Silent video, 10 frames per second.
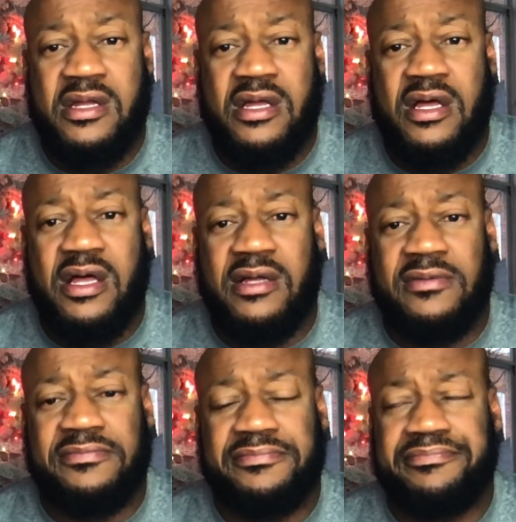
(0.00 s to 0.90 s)

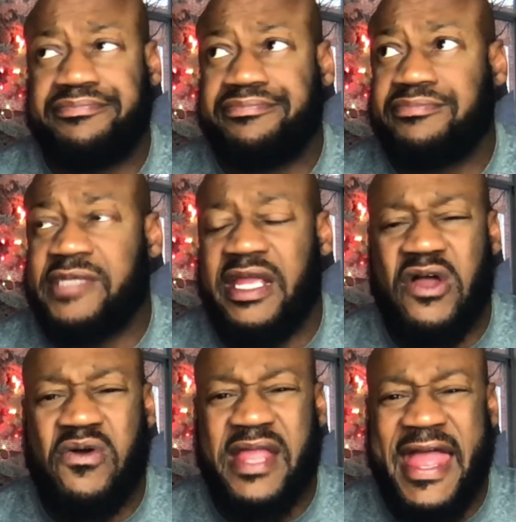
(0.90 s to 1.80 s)

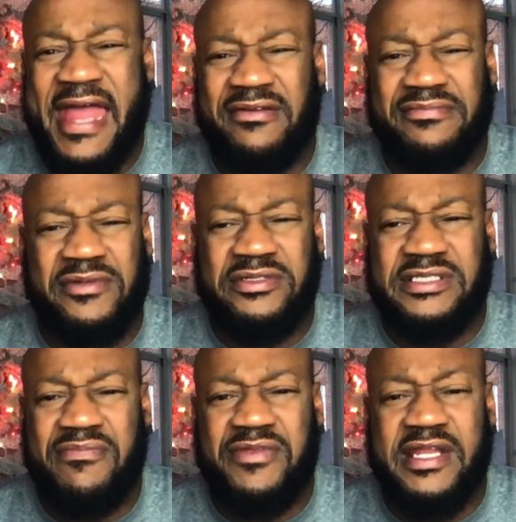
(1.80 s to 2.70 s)
Hellcat or
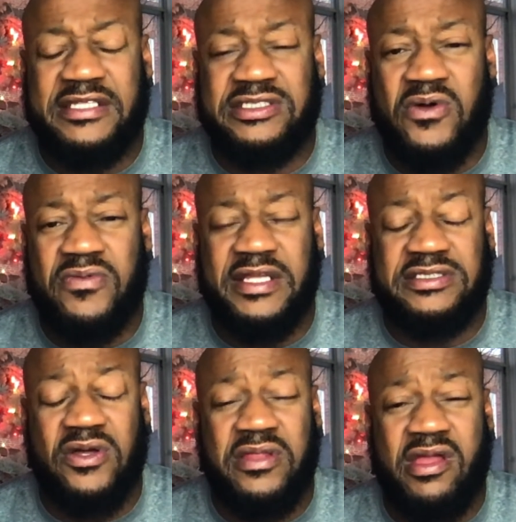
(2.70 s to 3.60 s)
something that stole, they
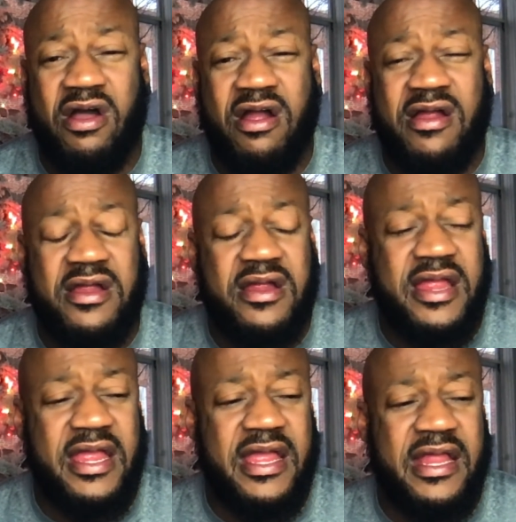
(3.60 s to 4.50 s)
stole the car,
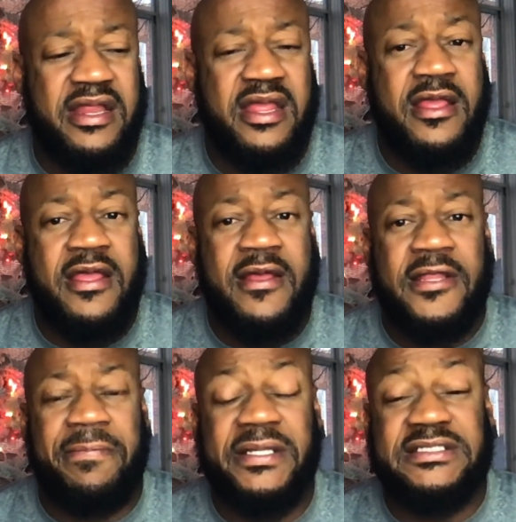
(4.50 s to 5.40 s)
and
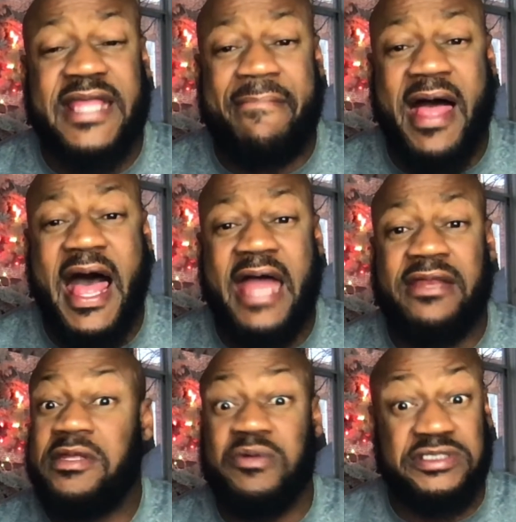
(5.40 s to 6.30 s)
the police got behind him.
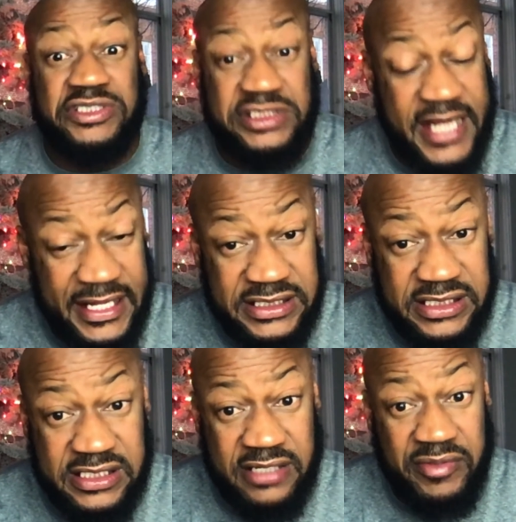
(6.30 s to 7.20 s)
He wasn't
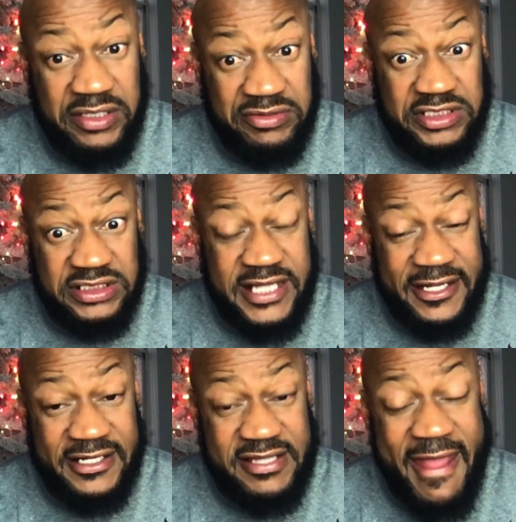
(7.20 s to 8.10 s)
chasing them. He was just
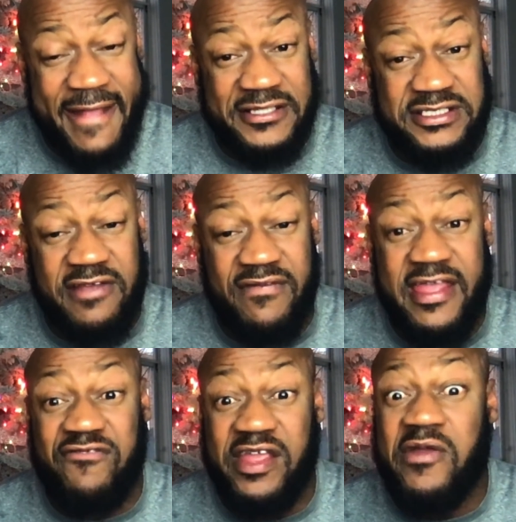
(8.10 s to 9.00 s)
taking a tag to see
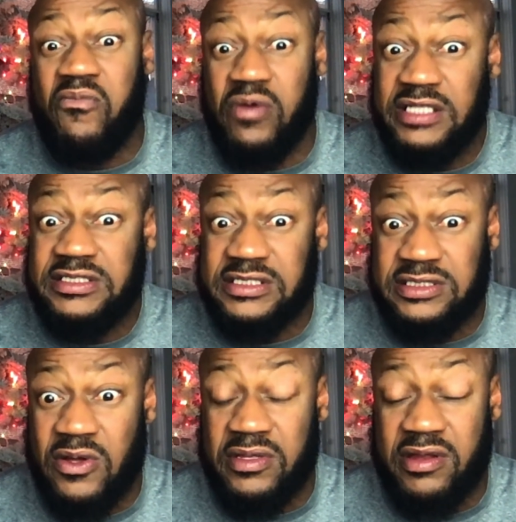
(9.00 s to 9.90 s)
if it was the
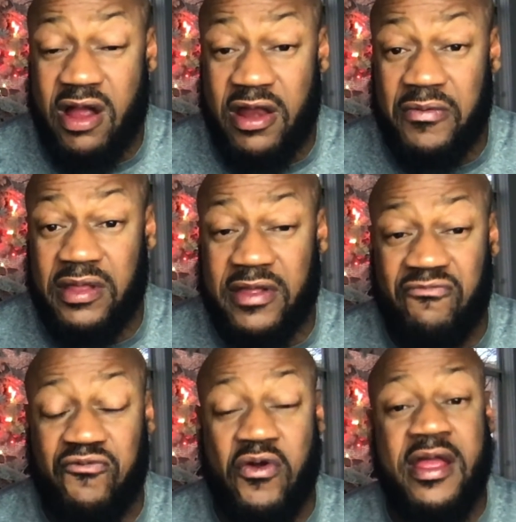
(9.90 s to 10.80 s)
stolen car they were looking
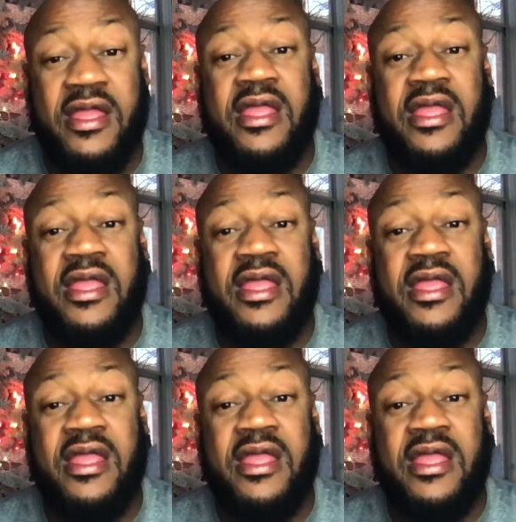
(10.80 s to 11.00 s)
for.